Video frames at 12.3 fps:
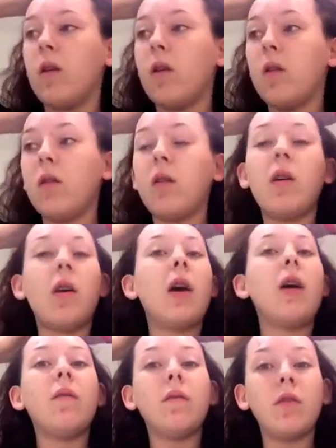So
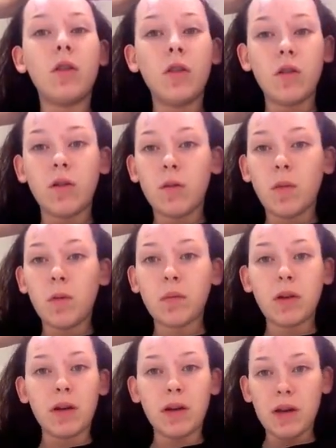yeah. just remember,